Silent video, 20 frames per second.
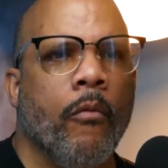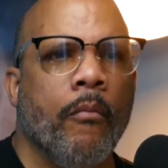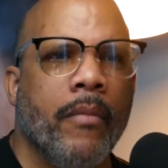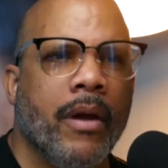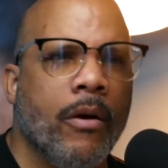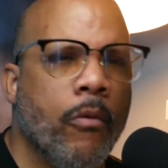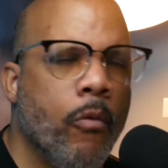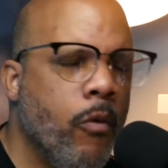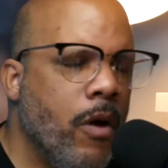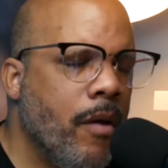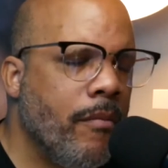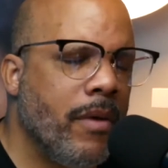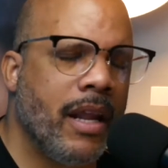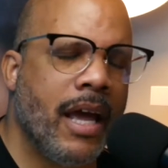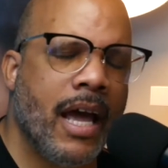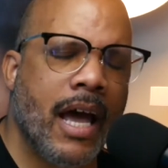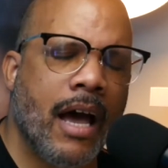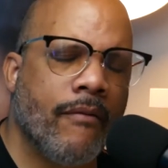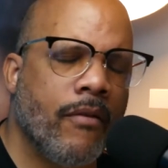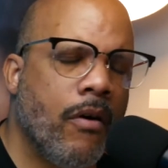women
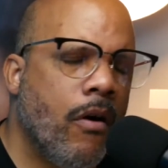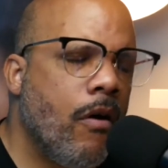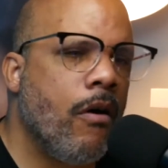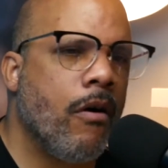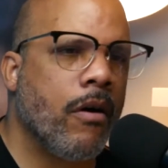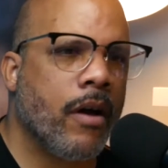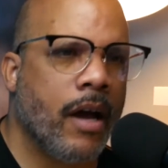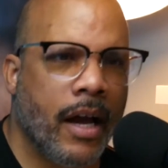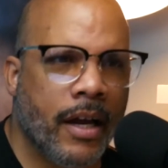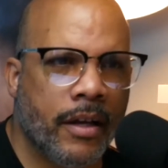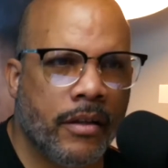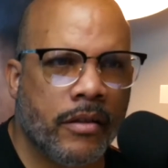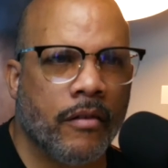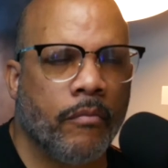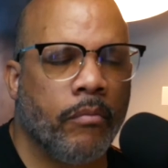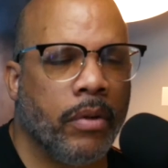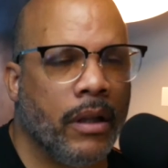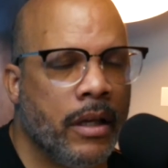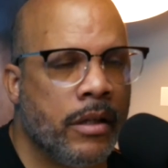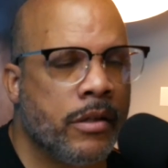have all kinds
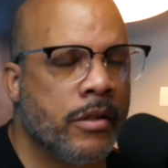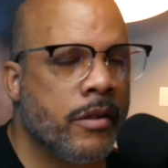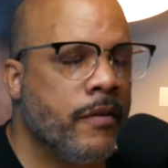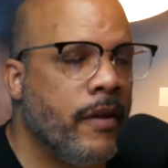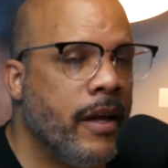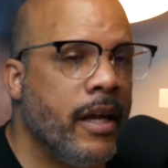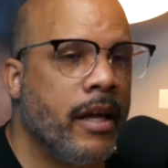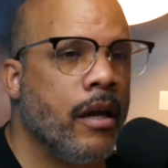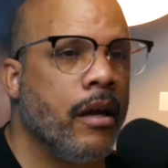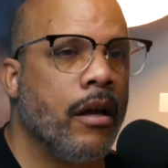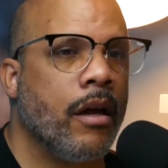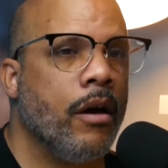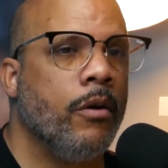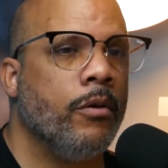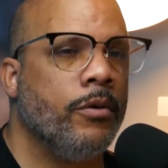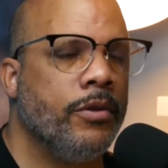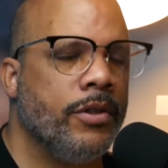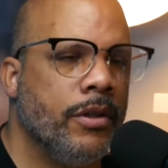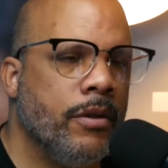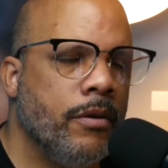of places they can go
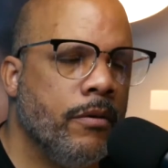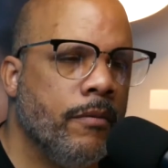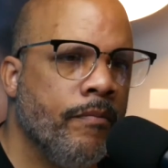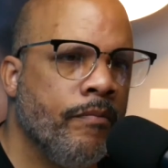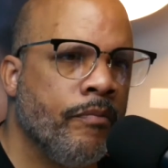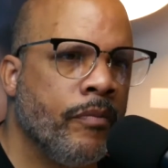to.